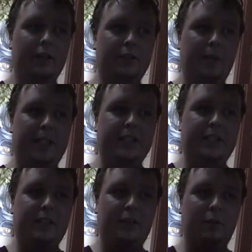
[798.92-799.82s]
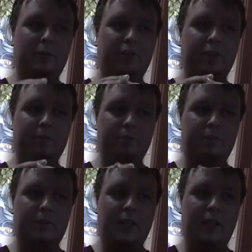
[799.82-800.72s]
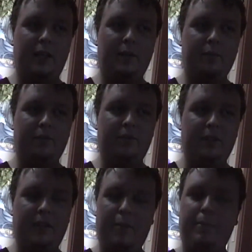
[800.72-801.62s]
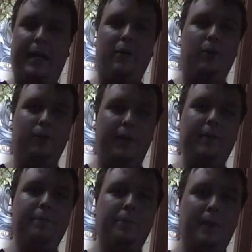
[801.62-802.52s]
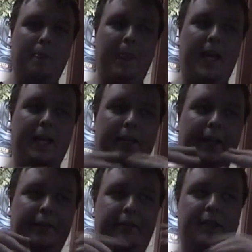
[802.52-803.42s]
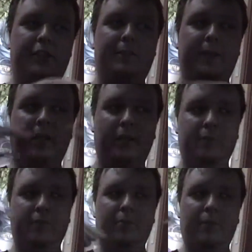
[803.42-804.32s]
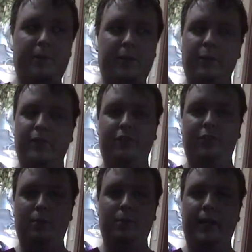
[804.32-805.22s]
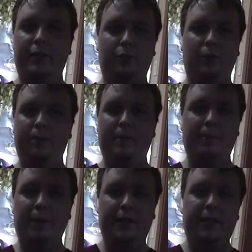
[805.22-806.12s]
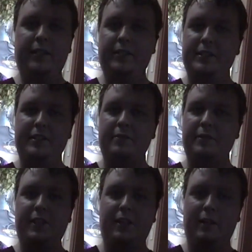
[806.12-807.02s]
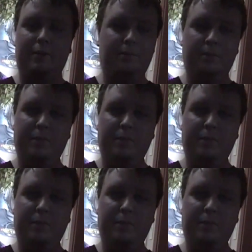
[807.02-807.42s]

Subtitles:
She makes a deal with him to get power, right? And then she becomes a mummy with supernatural abilities and is dug up